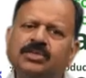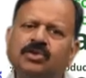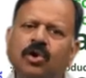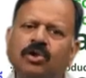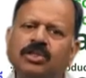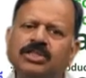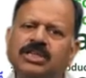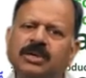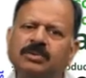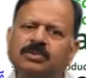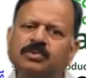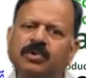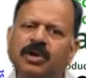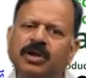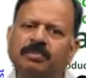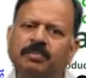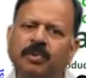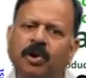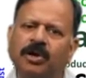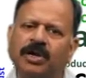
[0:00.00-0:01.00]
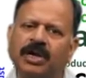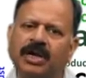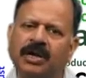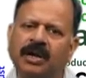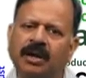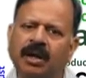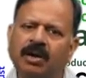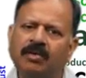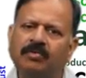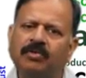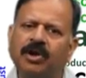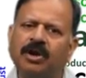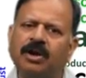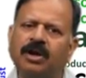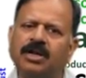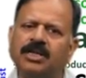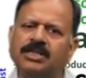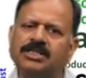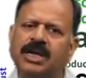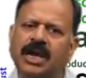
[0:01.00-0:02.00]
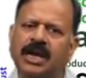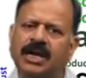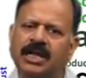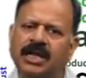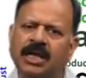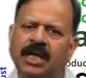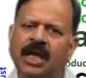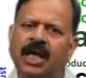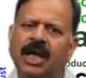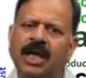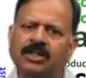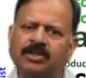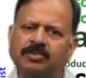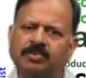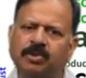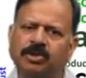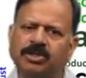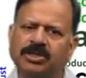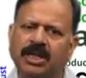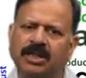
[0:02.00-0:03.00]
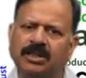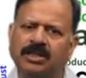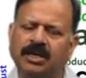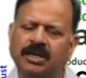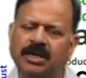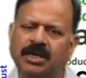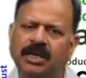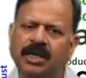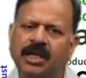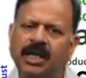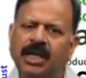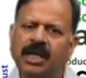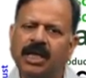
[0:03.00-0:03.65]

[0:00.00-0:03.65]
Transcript: concepts were important for understanding anthropological theory.